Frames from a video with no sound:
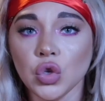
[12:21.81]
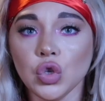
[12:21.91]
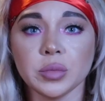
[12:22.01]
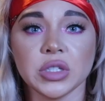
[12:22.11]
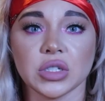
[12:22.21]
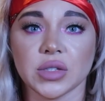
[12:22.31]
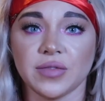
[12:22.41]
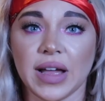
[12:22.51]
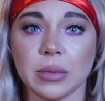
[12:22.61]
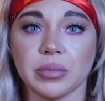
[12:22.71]
you'll be just
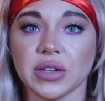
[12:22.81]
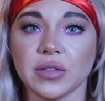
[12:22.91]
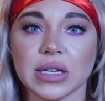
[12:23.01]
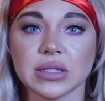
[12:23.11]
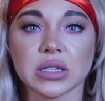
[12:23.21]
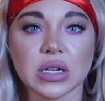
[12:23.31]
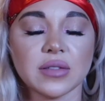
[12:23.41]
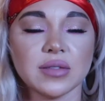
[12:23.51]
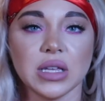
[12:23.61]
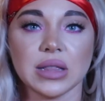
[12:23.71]
fine. But if you get stuck
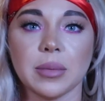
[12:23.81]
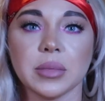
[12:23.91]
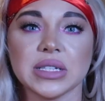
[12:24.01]
in that